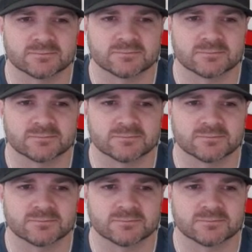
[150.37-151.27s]

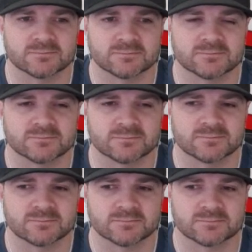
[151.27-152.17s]

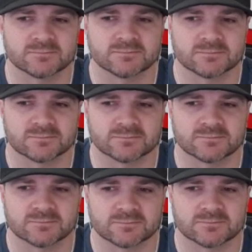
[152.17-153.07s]

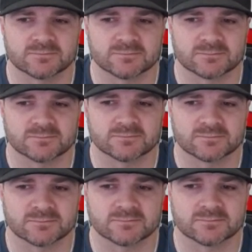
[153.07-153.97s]

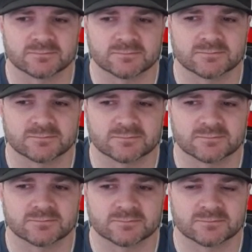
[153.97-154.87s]

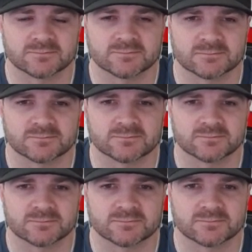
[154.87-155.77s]

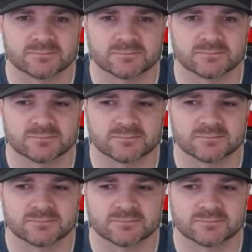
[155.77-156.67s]

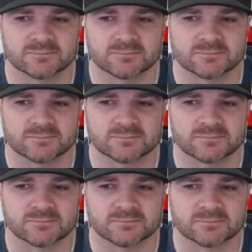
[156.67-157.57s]

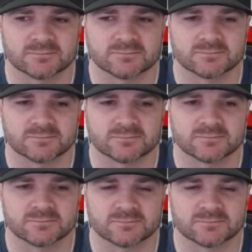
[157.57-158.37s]
(silent)